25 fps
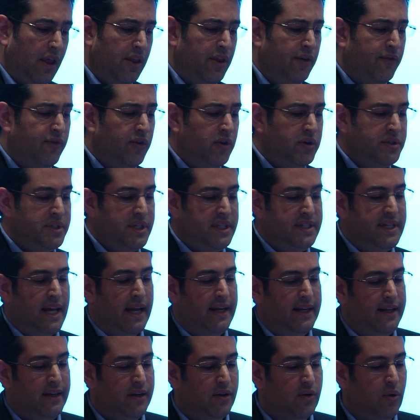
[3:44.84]
The first is
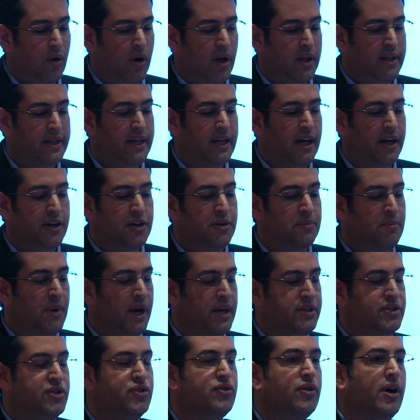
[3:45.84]
that inequality
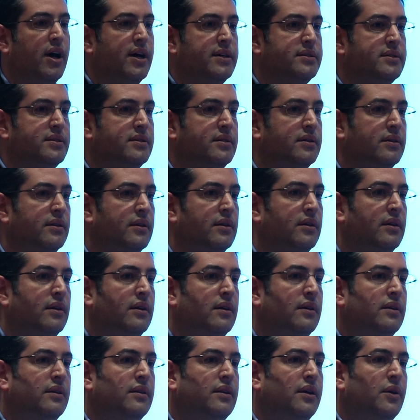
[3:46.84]
undermines trust
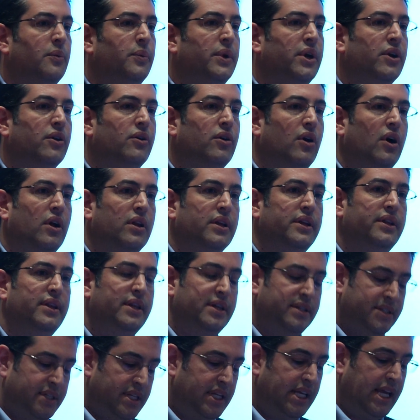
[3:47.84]
that we are all in
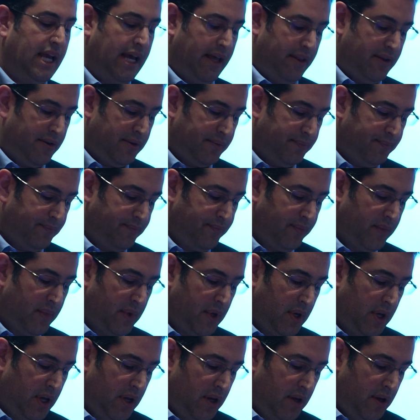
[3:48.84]
this together.
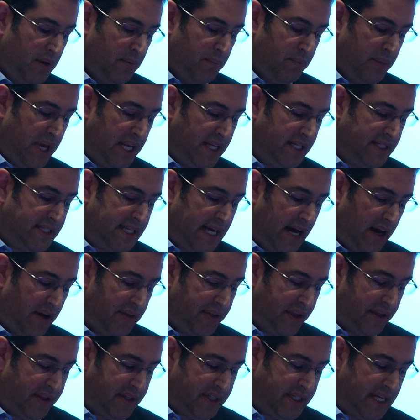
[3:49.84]
Many
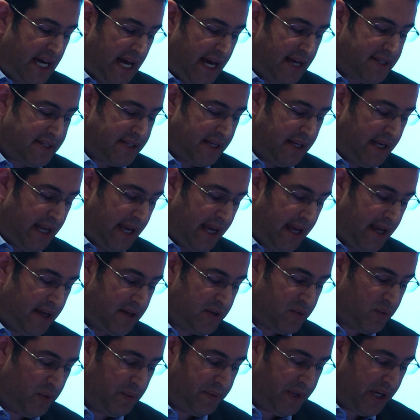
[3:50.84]
doubt that the task at
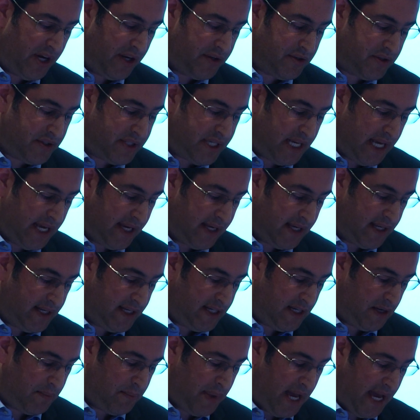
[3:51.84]
hand will be undertaken
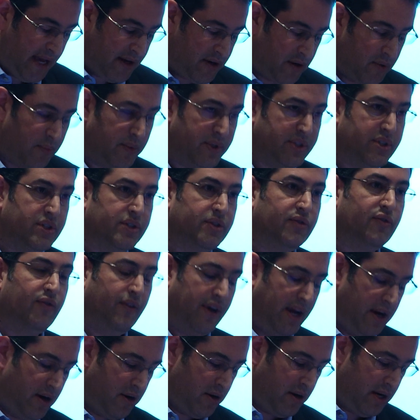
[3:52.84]
in a manner which is
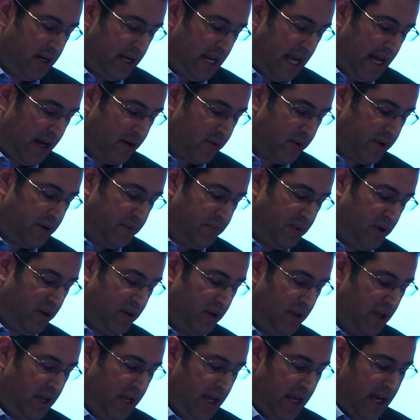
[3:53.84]
fair and
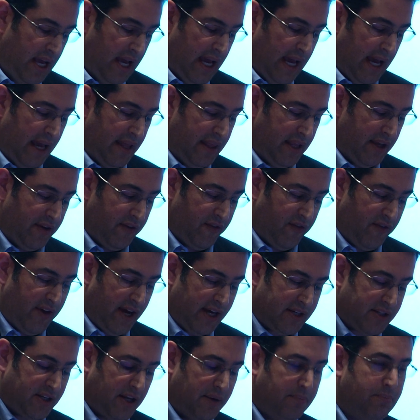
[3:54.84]
equitable, and the
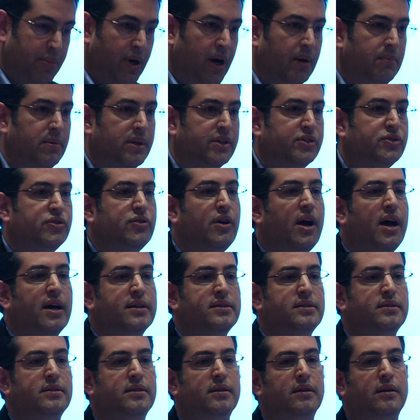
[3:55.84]
effect on public
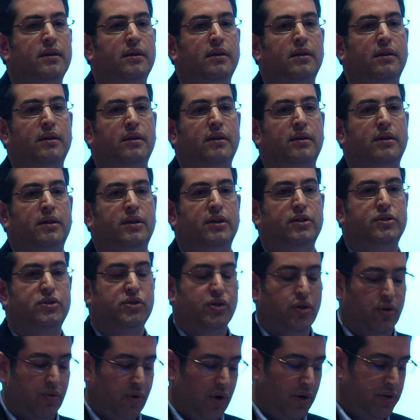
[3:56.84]
trust is
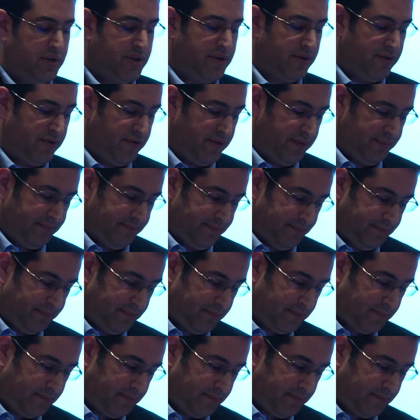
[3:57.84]
corrosive.